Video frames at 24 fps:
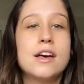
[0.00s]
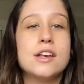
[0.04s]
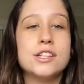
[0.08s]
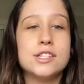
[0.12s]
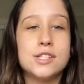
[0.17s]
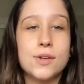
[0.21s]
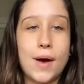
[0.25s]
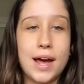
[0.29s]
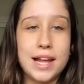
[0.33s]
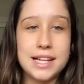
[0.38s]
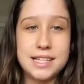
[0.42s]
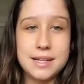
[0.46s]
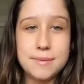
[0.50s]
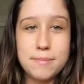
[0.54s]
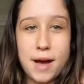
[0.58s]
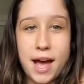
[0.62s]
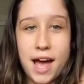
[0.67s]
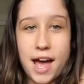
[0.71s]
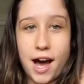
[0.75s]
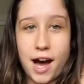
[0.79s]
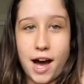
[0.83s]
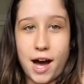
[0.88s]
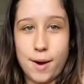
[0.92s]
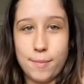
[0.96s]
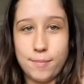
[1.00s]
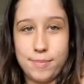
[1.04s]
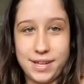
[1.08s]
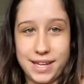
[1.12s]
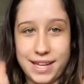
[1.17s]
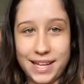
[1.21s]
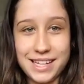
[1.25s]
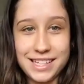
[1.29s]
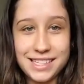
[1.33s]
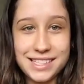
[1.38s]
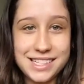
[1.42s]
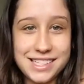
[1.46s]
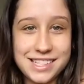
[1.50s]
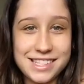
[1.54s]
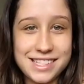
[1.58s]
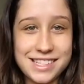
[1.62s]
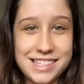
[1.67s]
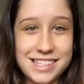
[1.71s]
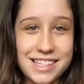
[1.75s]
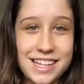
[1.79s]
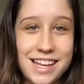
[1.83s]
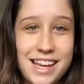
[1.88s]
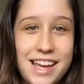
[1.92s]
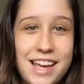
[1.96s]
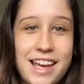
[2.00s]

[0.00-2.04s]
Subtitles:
So I did my armpits